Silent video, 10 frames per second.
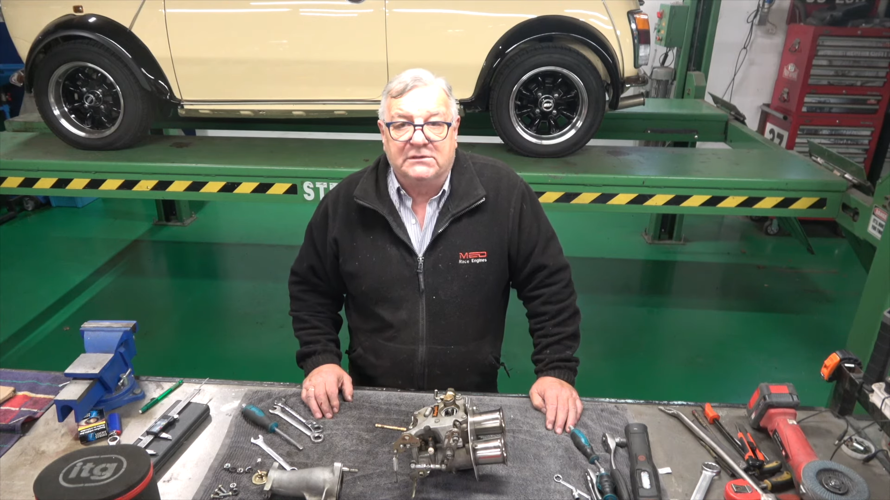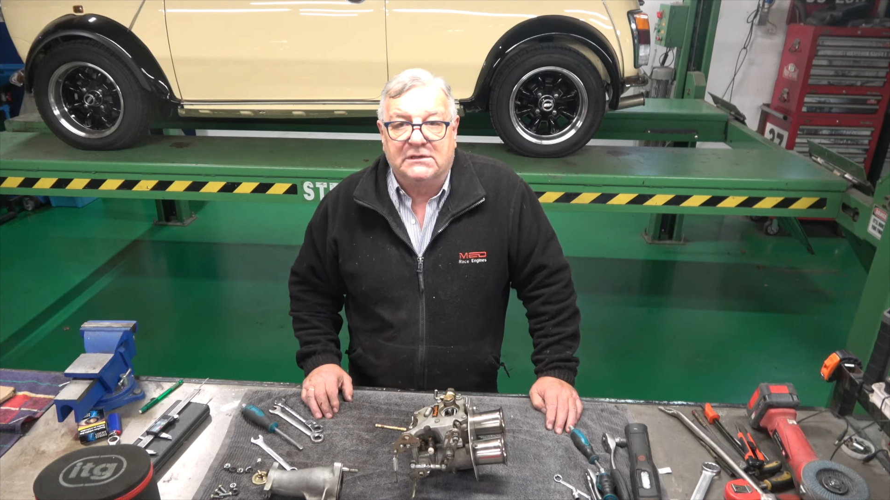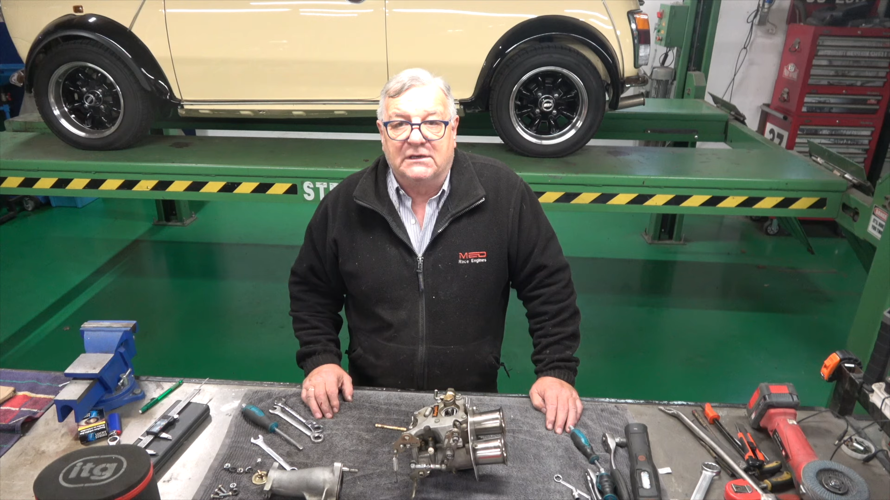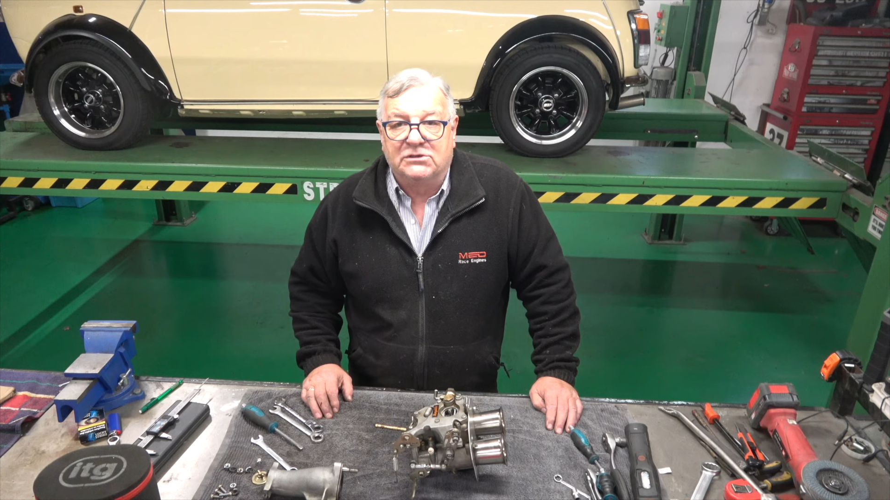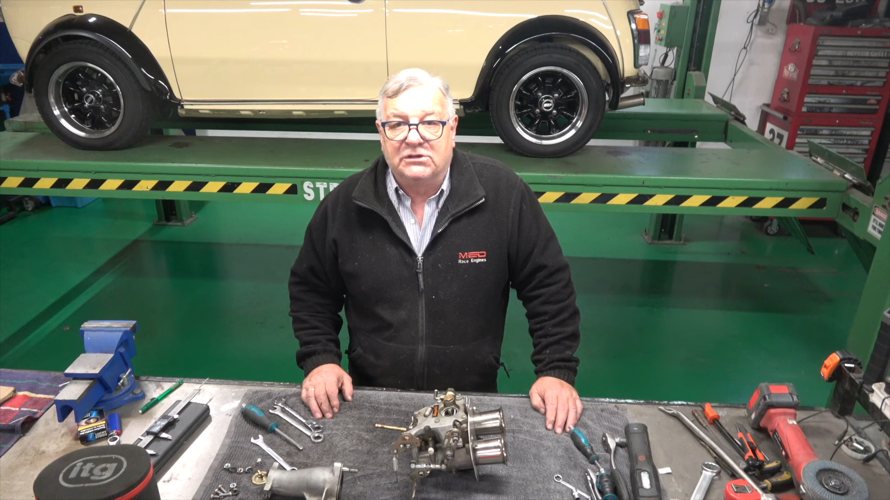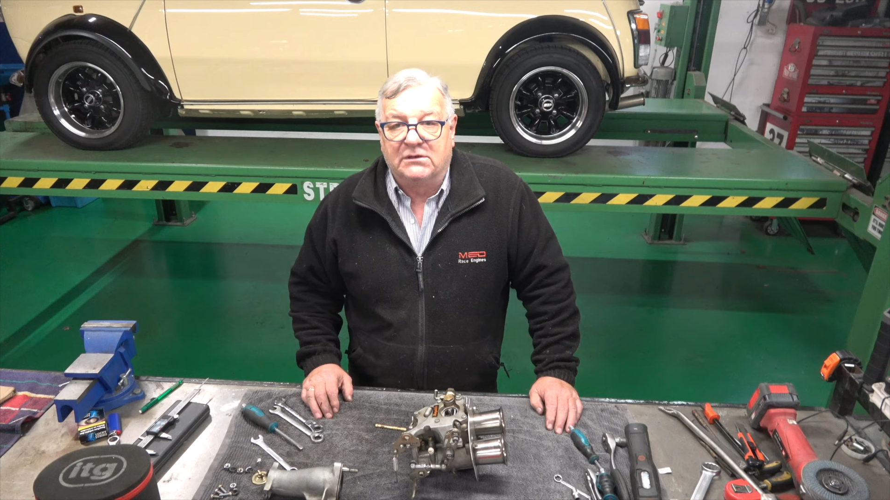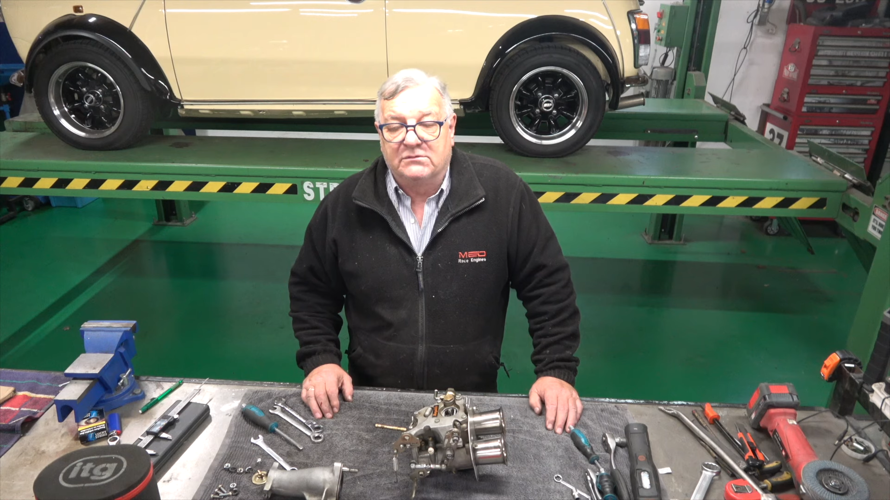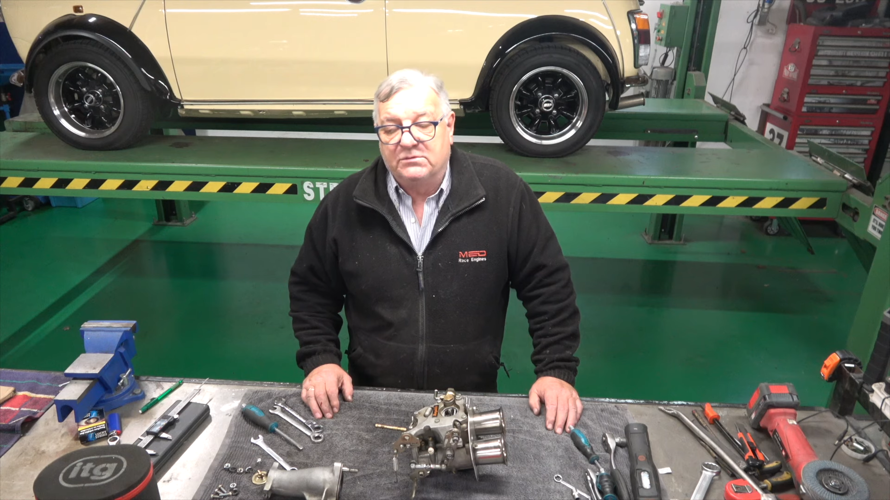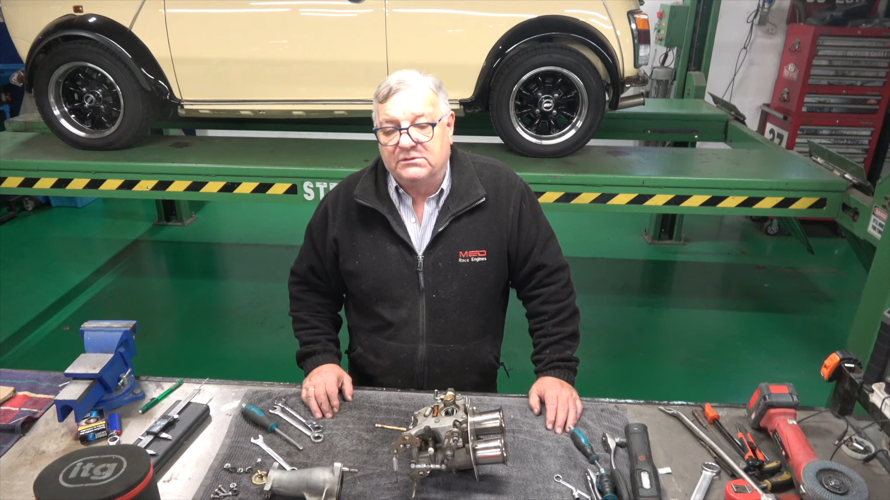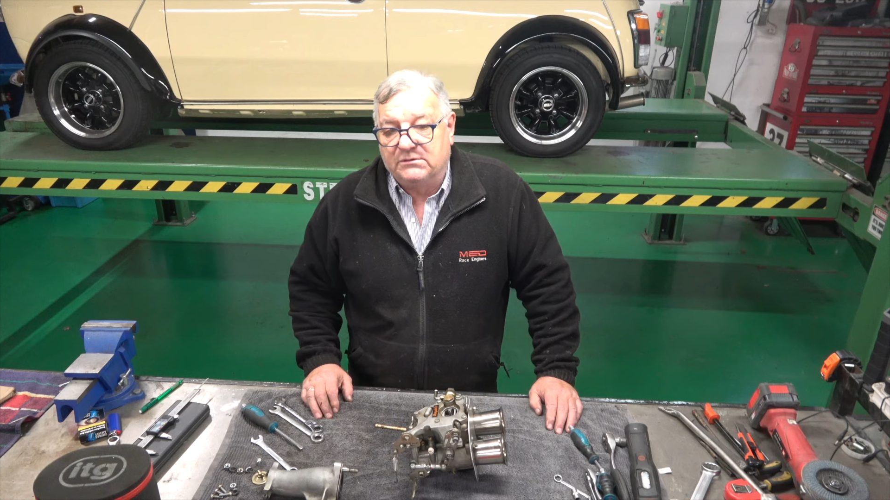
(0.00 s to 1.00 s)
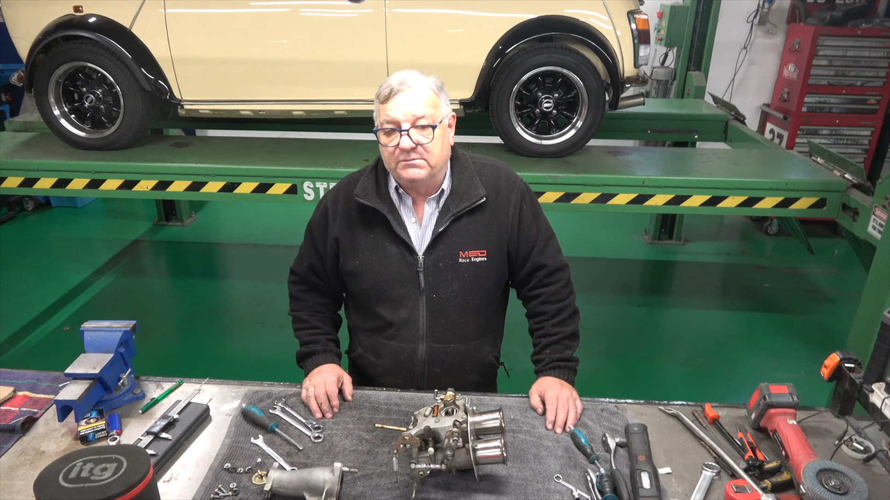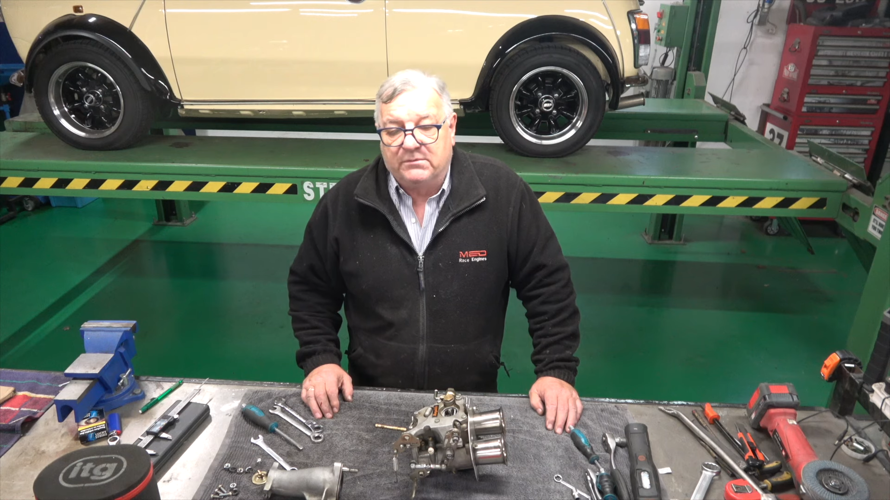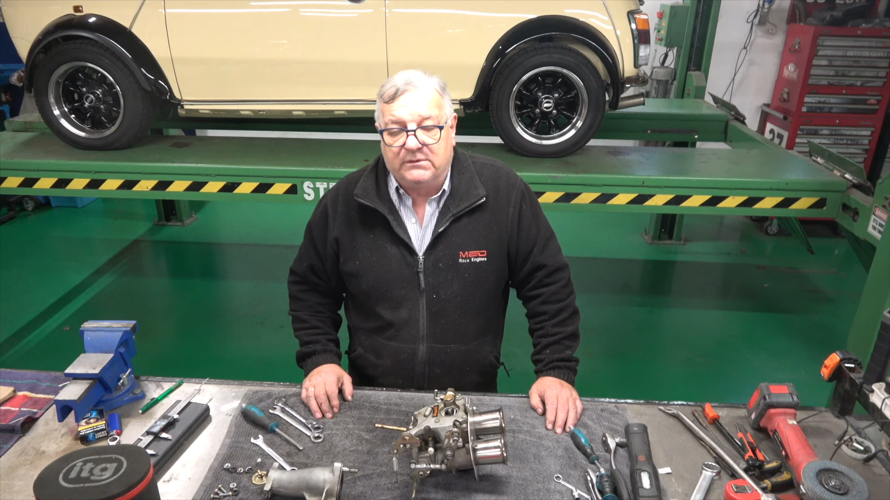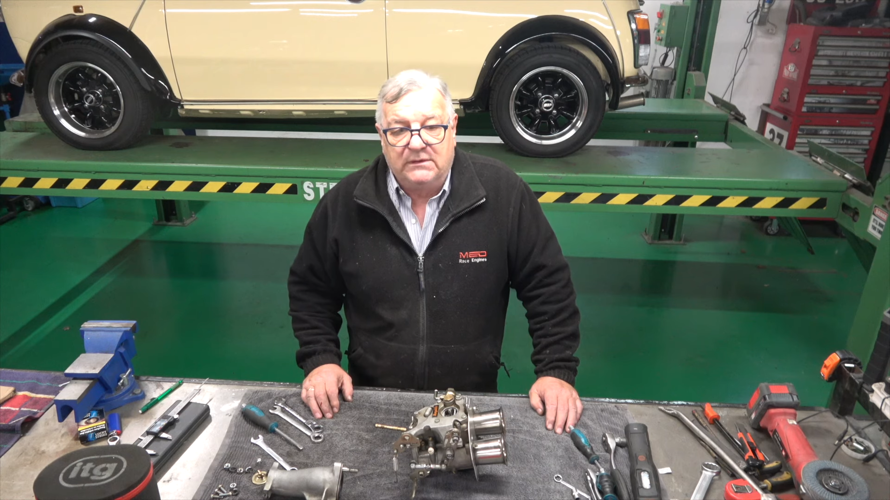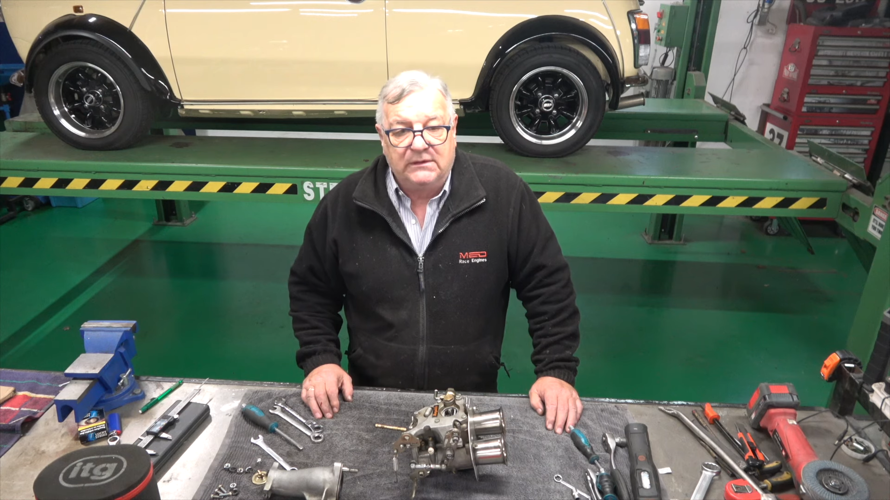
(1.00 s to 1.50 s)
set of shells, which is
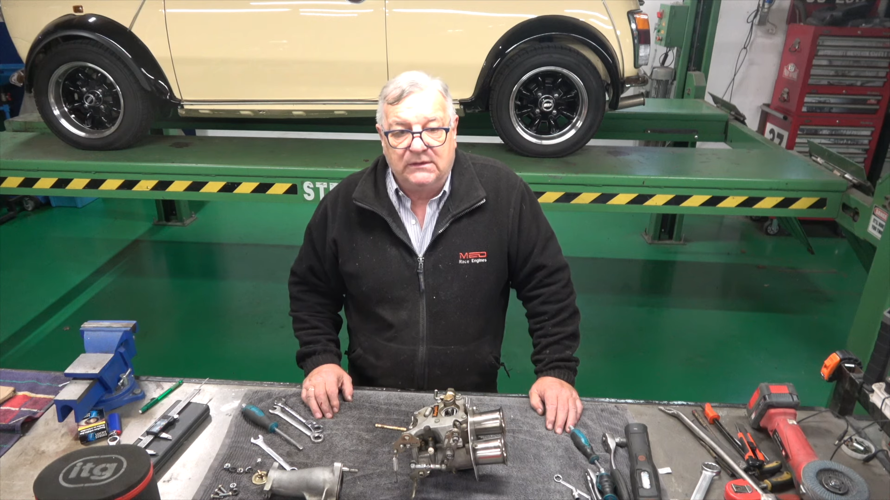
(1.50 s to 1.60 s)
probably,